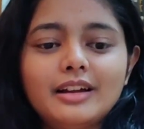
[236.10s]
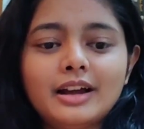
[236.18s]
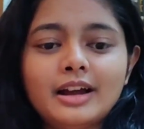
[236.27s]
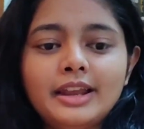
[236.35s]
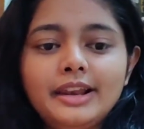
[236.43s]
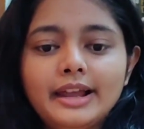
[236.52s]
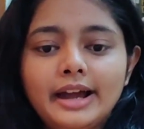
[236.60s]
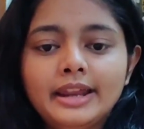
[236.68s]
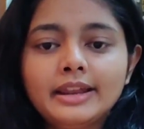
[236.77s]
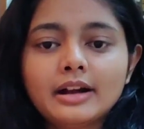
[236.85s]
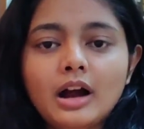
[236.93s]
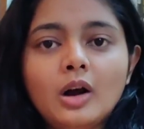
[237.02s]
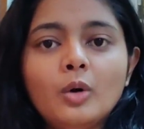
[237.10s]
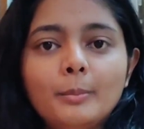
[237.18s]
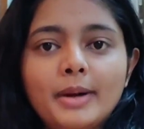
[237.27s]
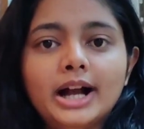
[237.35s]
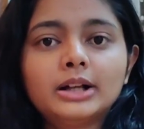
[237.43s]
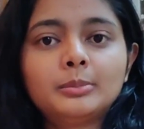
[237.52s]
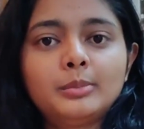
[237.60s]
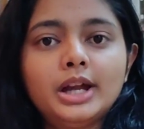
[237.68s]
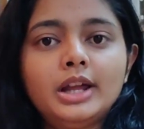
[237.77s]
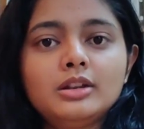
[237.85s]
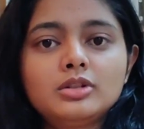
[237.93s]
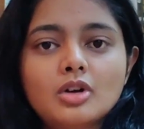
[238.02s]
I like how
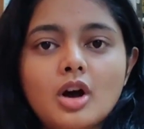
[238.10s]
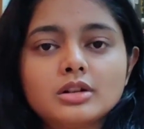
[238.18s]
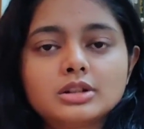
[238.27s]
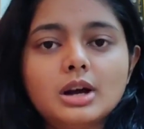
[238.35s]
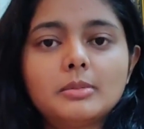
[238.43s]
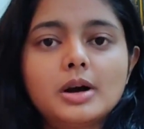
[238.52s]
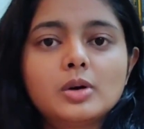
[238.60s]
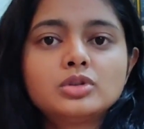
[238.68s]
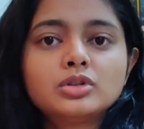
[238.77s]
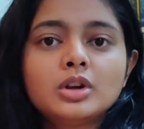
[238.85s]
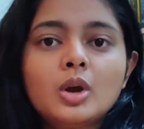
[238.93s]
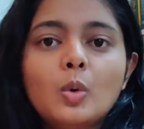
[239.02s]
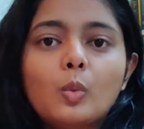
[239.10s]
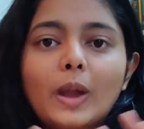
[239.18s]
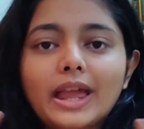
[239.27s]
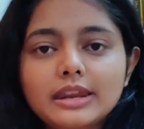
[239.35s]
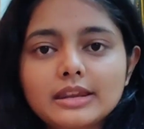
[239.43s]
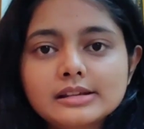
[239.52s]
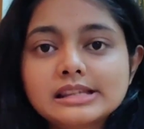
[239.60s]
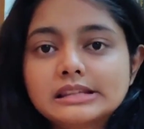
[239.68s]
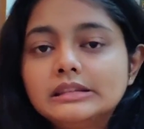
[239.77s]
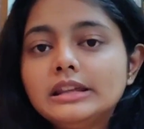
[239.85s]
Batman talked about various